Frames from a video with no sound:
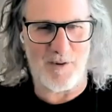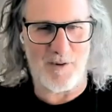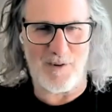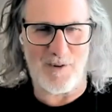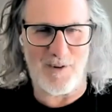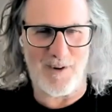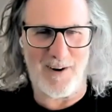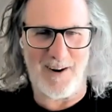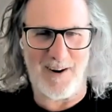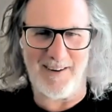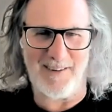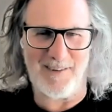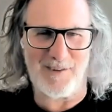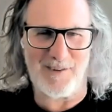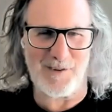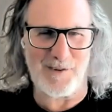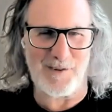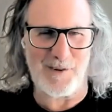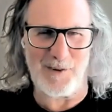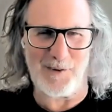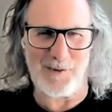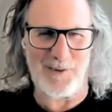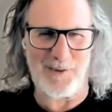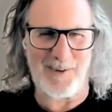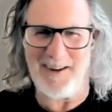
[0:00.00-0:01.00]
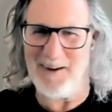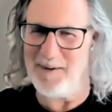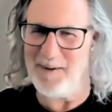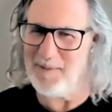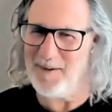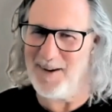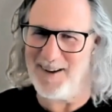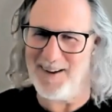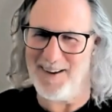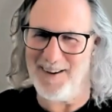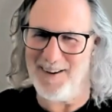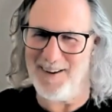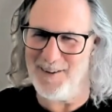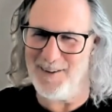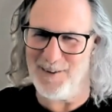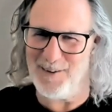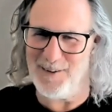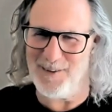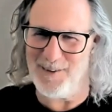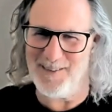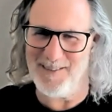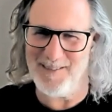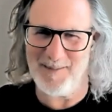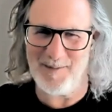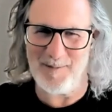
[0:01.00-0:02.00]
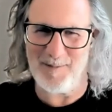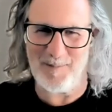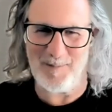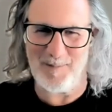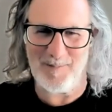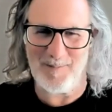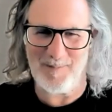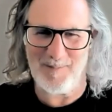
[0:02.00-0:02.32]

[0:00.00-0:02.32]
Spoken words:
Just great, Drew. How about you?